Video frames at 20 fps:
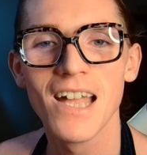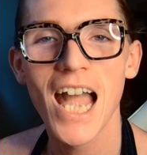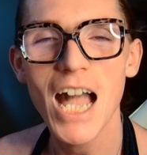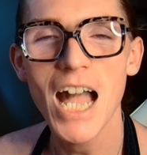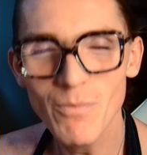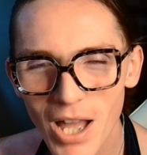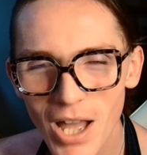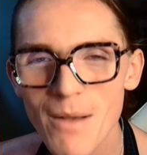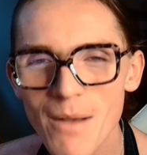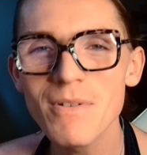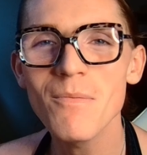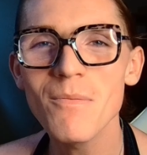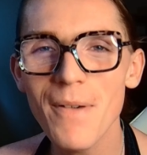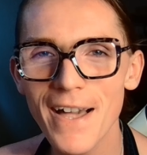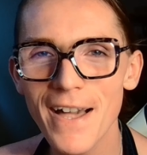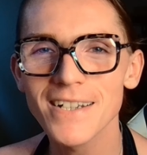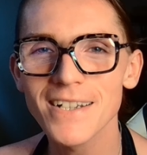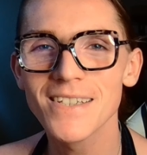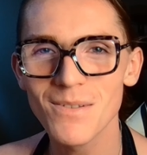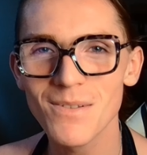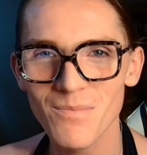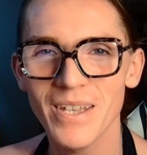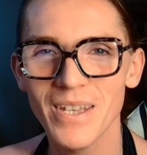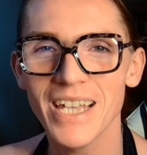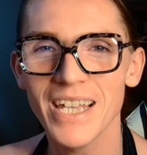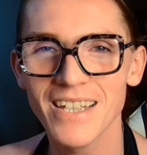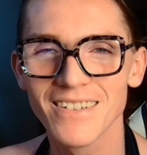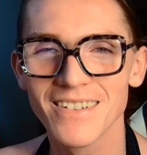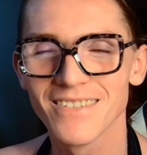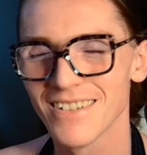I'm coming back to
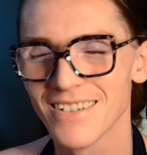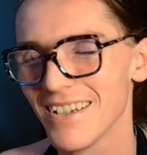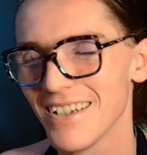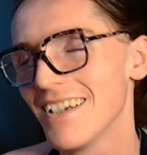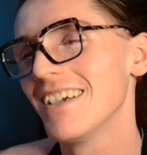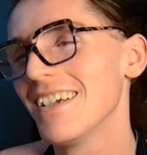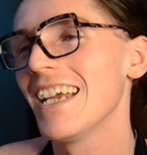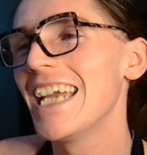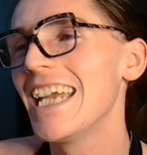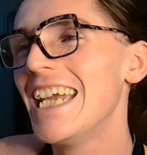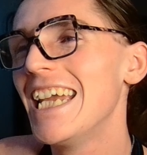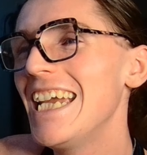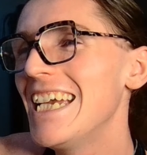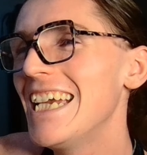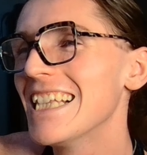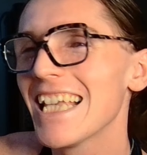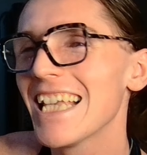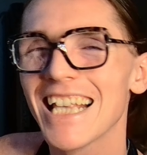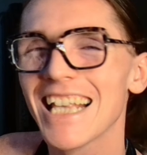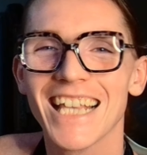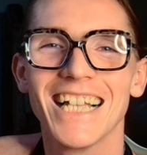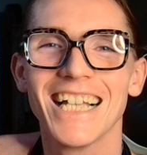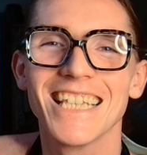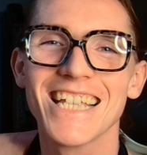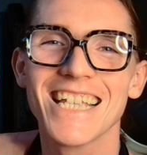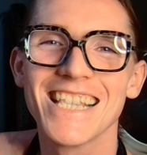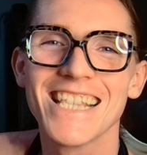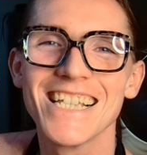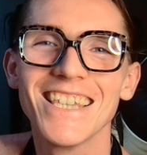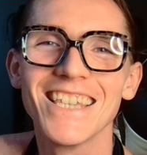me. Like that
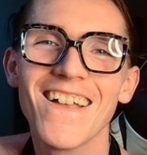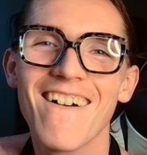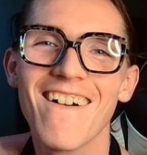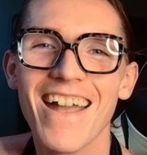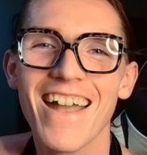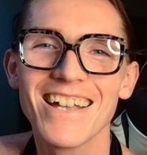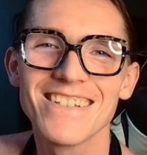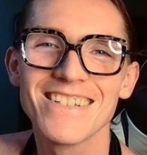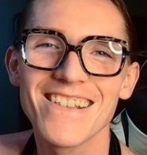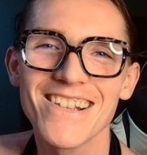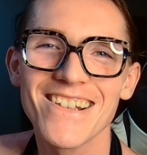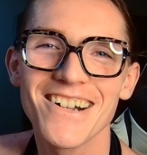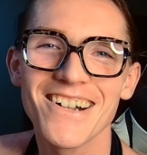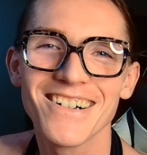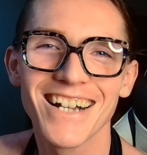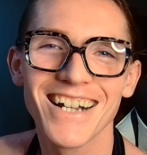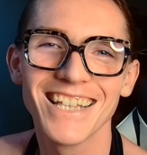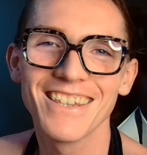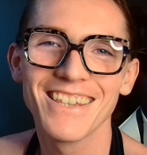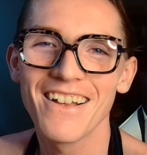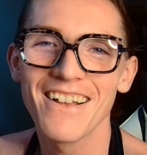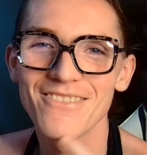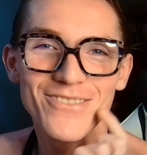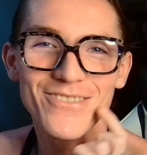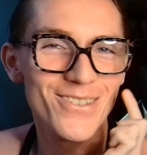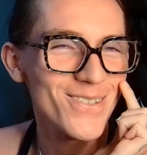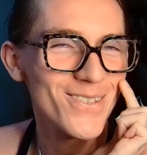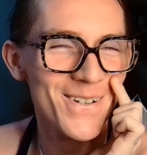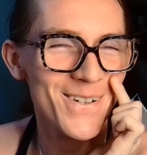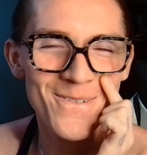Lindsay Lohan song I love
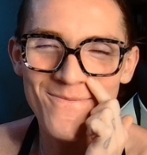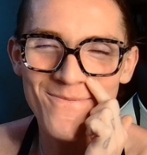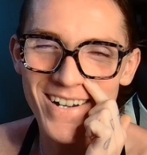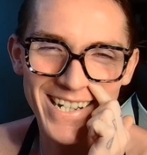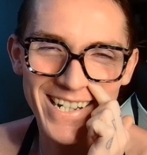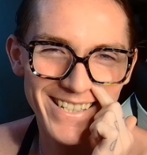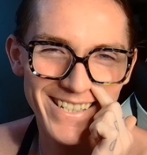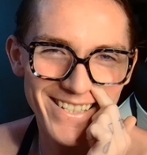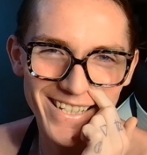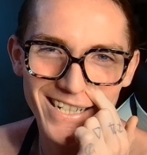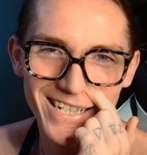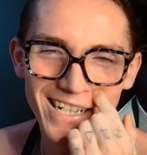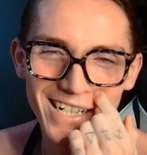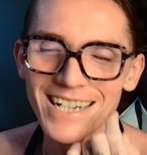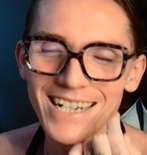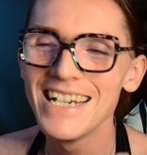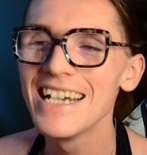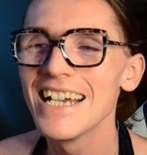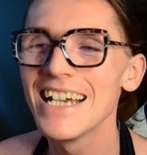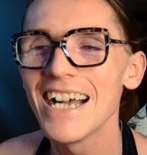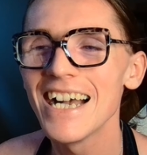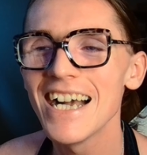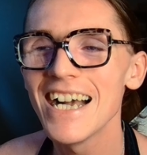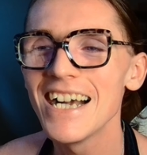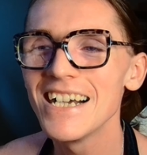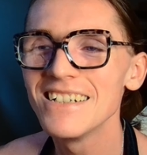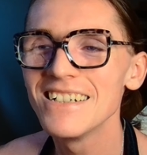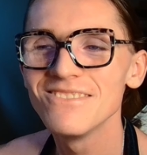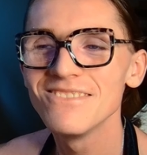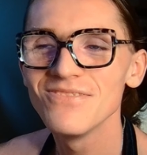so much.
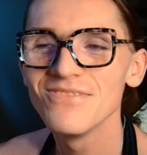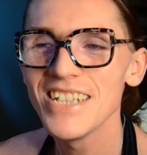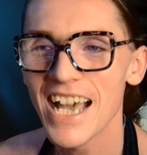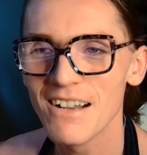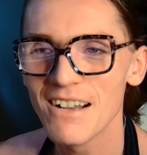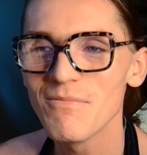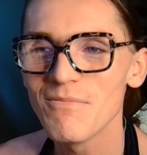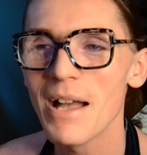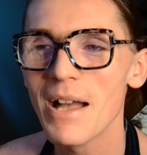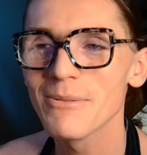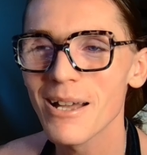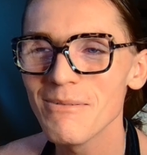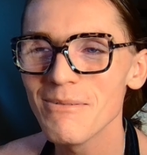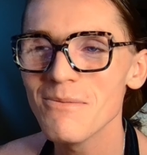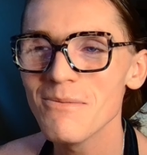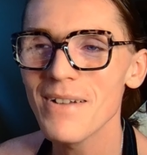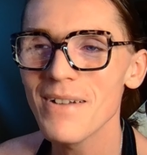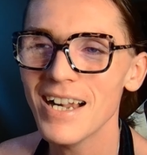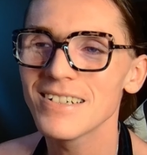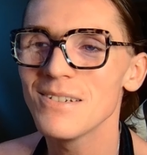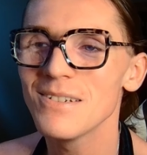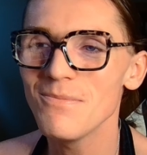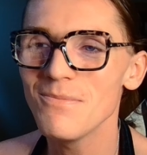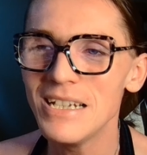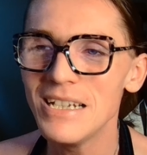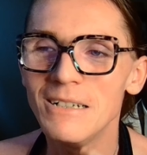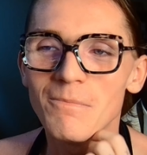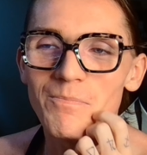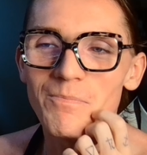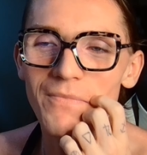Yeah, I'm coming back to
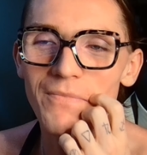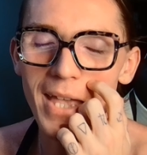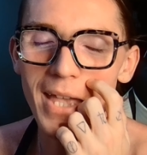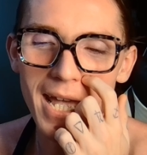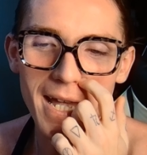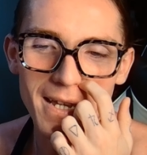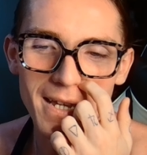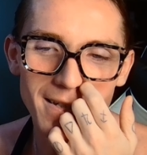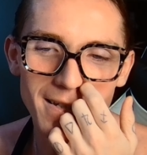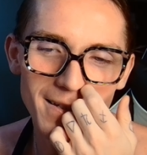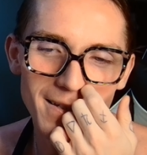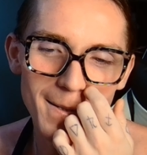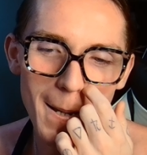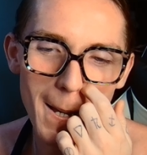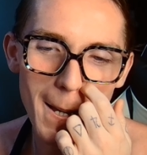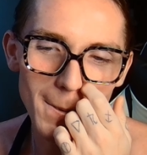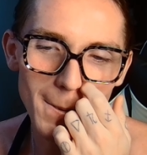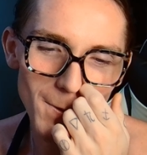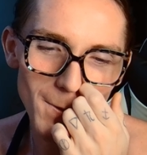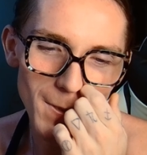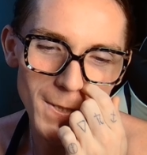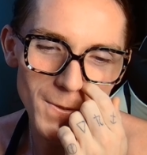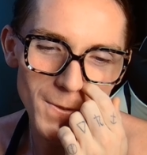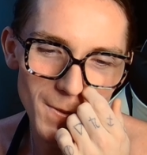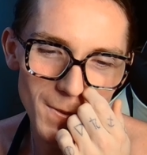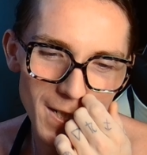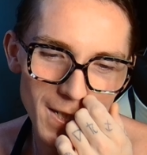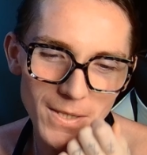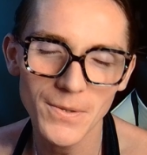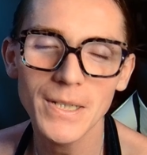me. And
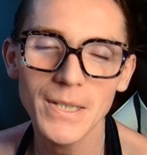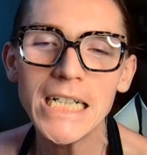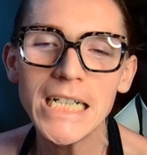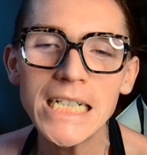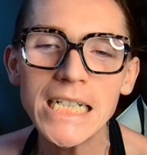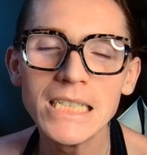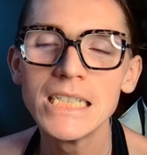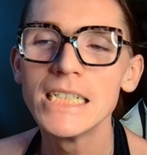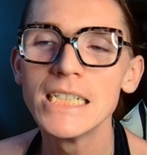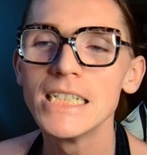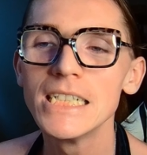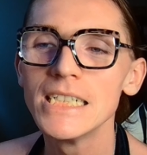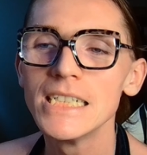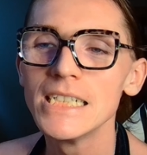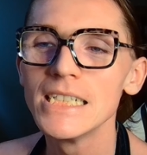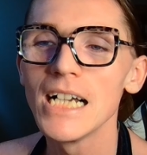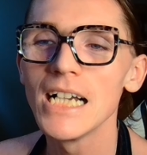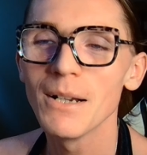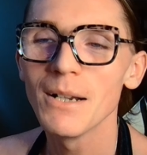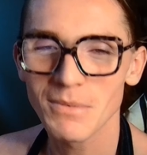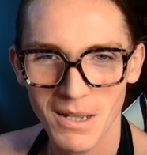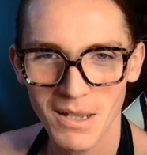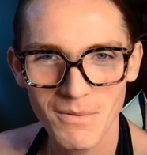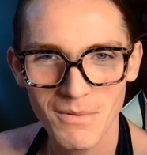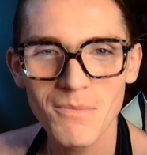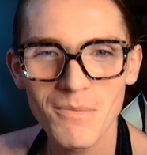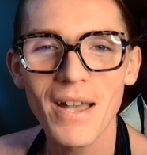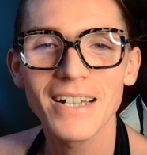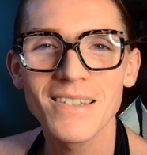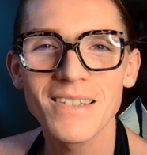2023, I'm
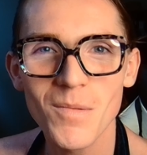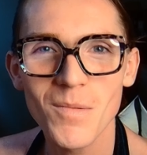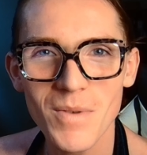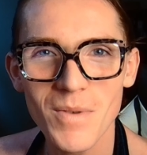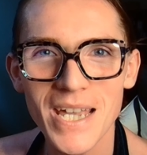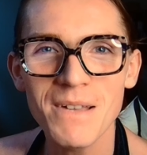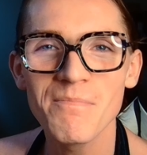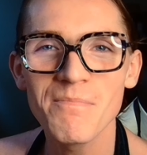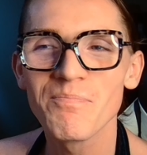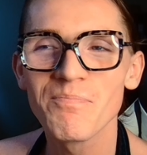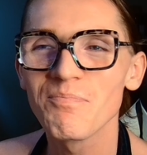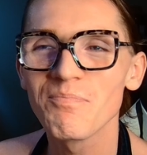coming back to me.